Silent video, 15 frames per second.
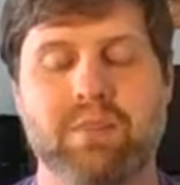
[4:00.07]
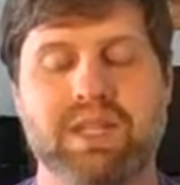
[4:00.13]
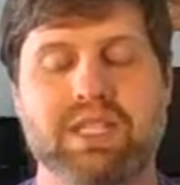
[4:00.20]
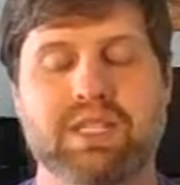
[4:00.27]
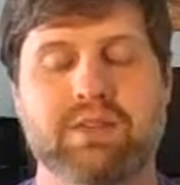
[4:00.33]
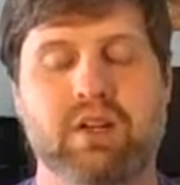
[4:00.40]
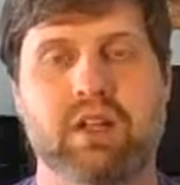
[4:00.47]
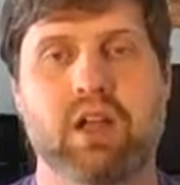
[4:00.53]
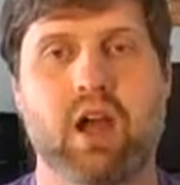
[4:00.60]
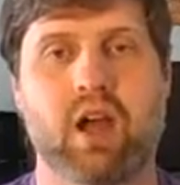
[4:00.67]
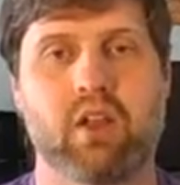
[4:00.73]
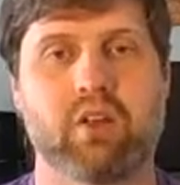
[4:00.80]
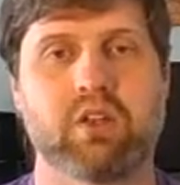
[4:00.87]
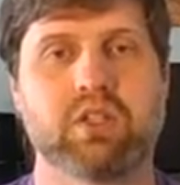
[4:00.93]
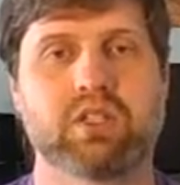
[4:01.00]
in different
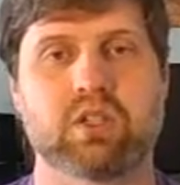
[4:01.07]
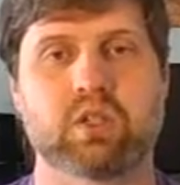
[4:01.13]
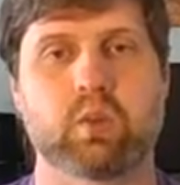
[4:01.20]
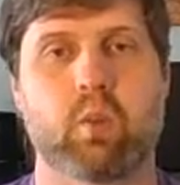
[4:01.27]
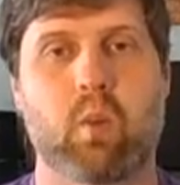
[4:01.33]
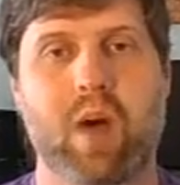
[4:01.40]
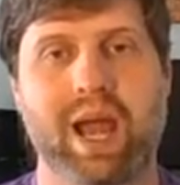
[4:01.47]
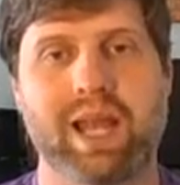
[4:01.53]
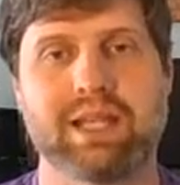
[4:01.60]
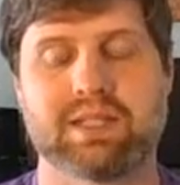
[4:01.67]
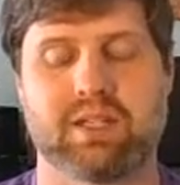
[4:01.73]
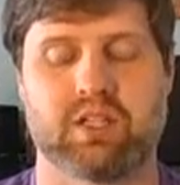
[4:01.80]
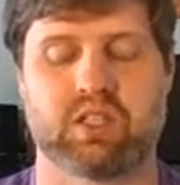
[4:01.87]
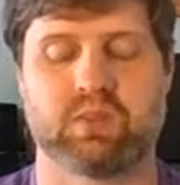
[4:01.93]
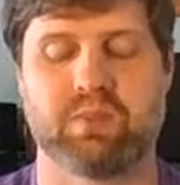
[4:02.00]
colors. There's white,
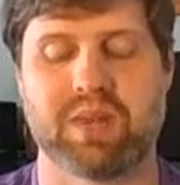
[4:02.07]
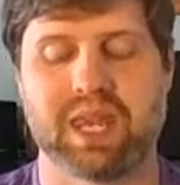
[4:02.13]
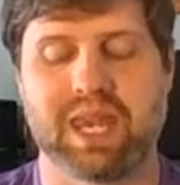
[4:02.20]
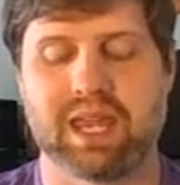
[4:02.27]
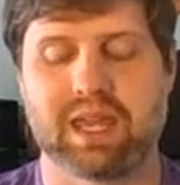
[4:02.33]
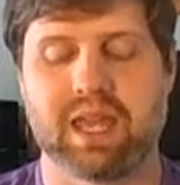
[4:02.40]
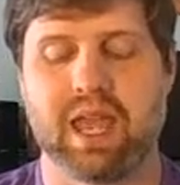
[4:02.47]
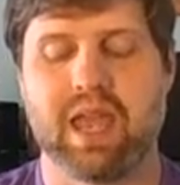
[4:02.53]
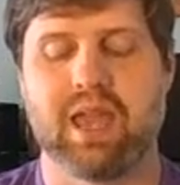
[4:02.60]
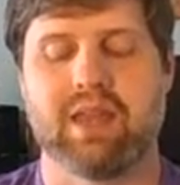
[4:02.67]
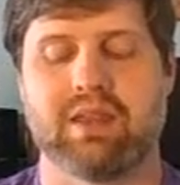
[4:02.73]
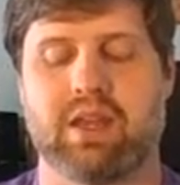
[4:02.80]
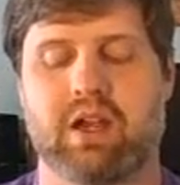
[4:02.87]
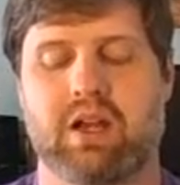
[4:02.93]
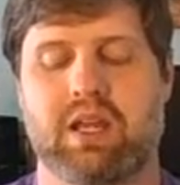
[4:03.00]
there's pink,
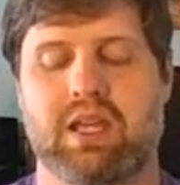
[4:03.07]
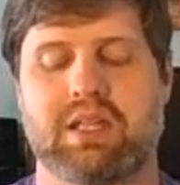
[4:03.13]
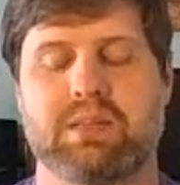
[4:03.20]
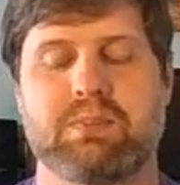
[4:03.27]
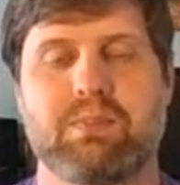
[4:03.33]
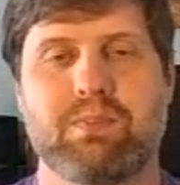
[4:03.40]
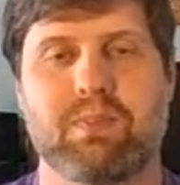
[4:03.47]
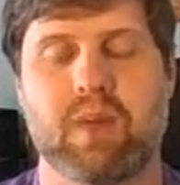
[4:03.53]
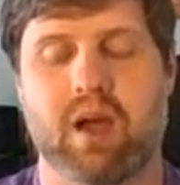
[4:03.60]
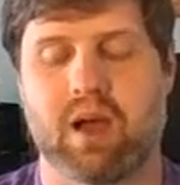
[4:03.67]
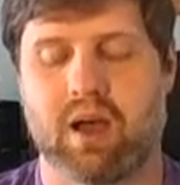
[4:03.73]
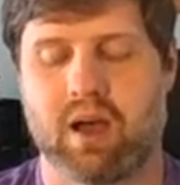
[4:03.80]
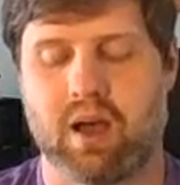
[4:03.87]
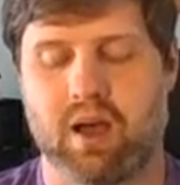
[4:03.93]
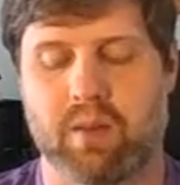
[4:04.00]
there is
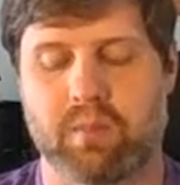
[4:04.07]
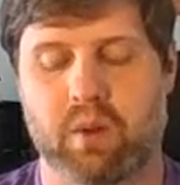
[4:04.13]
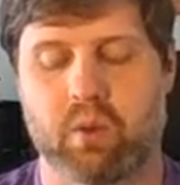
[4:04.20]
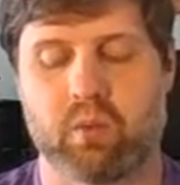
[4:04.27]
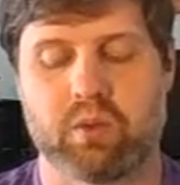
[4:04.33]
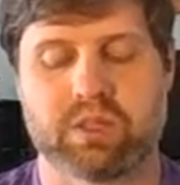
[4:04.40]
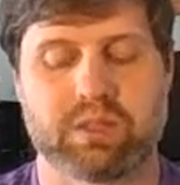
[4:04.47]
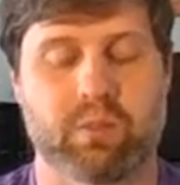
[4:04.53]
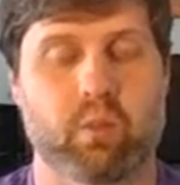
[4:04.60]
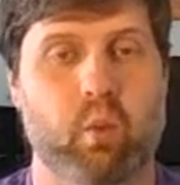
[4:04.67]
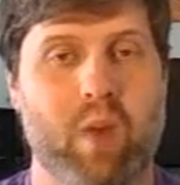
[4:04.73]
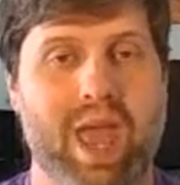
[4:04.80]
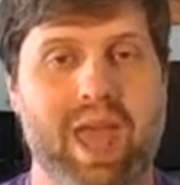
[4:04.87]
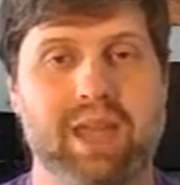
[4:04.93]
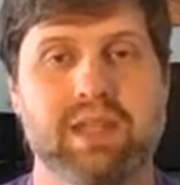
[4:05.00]
some
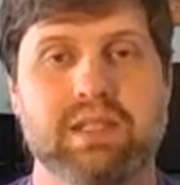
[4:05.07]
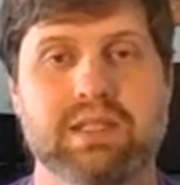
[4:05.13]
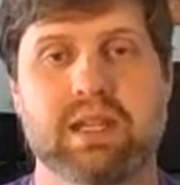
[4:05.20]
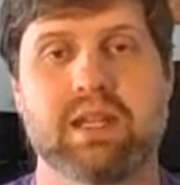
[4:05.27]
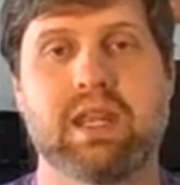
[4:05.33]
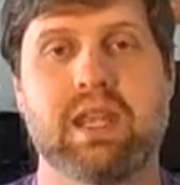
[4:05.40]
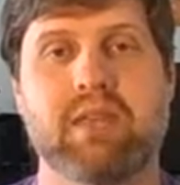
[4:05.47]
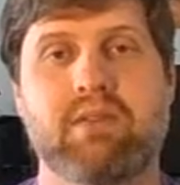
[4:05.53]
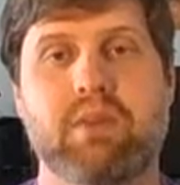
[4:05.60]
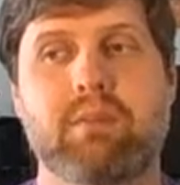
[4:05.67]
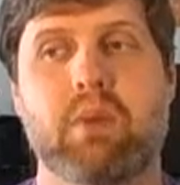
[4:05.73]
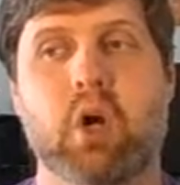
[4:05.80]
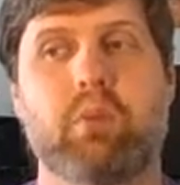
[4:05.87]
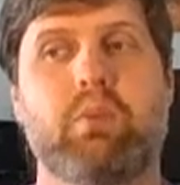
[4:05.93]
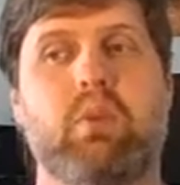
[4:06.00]
reds and even
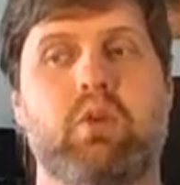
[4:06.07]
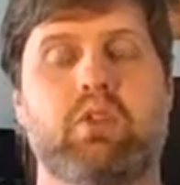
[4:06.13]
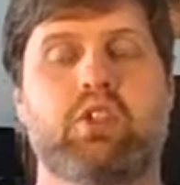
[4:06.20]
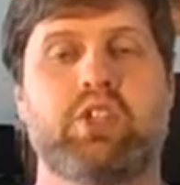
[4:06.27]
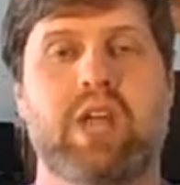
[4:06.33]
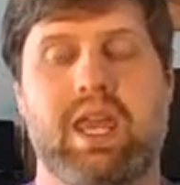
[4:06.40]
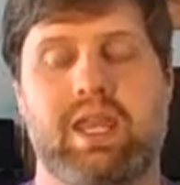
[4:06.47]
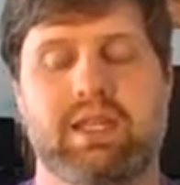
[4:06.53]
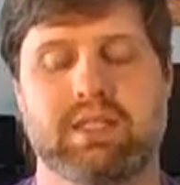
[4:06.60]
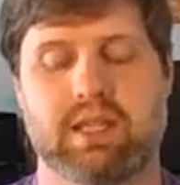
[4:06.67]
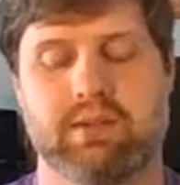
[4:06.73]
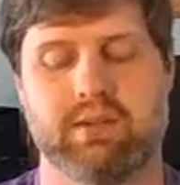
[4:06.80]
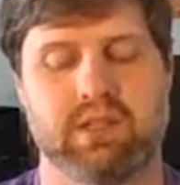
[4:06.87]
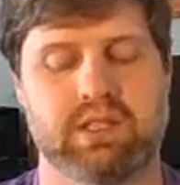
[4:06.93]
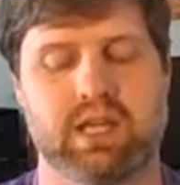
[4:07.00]
purple shades of
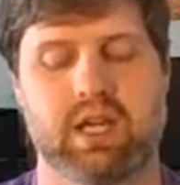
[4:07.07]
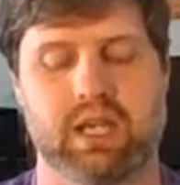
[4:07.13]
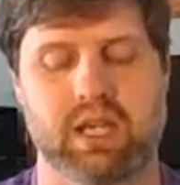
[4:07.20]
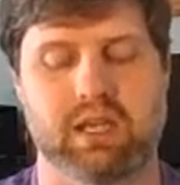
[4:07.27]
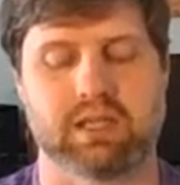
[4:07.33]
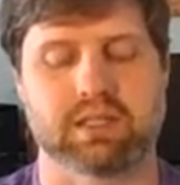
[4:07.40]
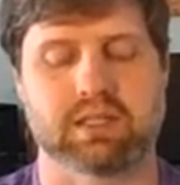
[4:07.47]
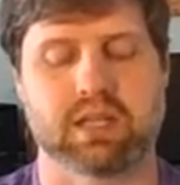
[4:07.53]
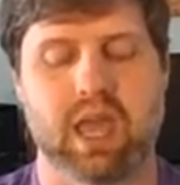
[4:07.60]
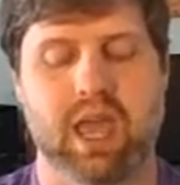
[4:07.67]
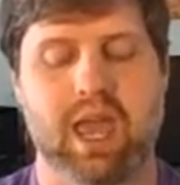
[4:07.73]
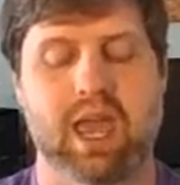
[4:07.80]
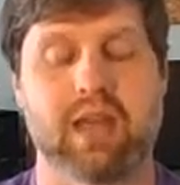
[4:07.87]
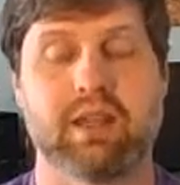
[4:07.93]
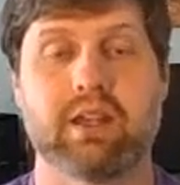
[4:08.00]
azaleas.
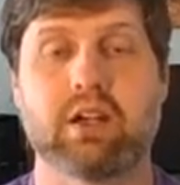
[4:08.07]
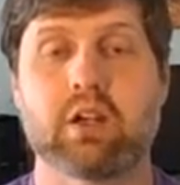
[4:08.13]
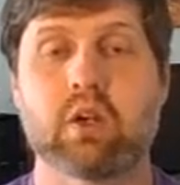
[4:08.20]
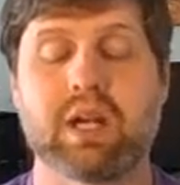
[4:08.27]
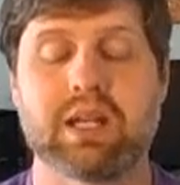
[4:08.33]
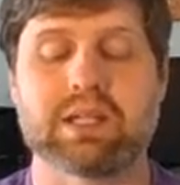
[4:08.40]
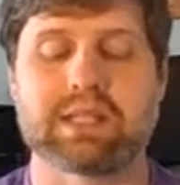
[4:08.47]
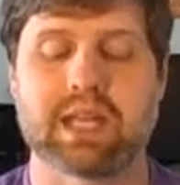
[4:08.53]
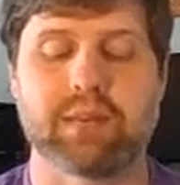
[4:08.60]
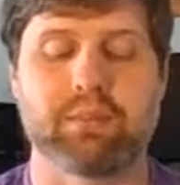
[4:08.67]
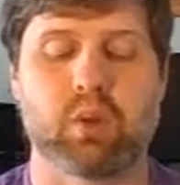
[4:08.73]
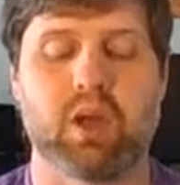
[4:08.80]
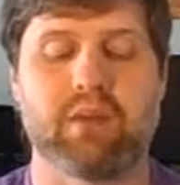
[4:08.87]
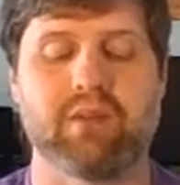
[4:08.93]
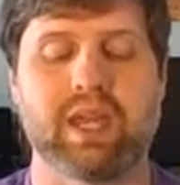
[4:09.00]
And they're a great
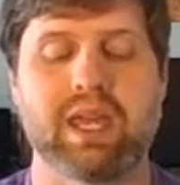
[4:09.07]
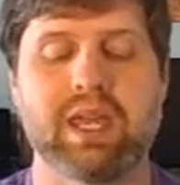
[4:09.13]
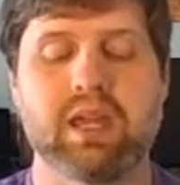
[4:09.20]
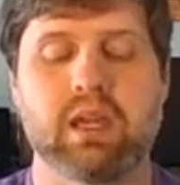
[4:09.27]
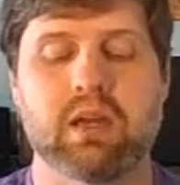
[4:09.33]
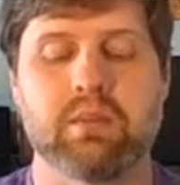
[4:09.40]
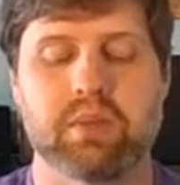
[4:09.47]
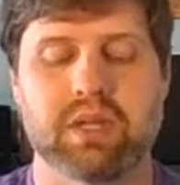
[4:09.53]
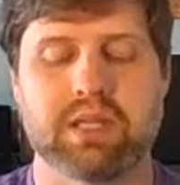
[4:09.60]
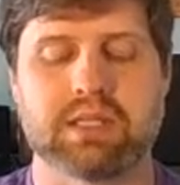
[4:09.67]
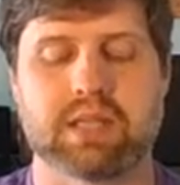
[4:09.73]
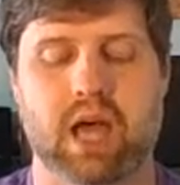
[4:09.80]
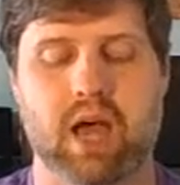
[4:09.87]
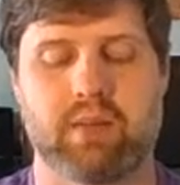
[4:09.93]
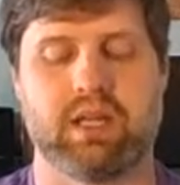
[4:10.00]
example of incomplete
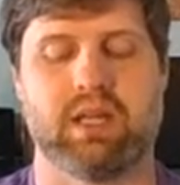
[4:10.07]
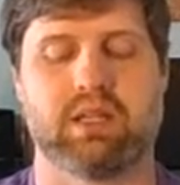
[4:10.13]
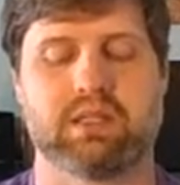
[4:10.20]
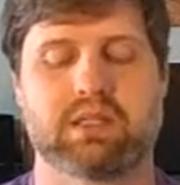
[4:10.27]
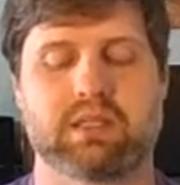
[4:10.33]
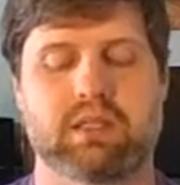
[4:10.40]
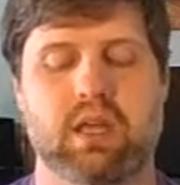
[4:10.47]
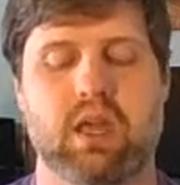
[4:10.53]
dominance.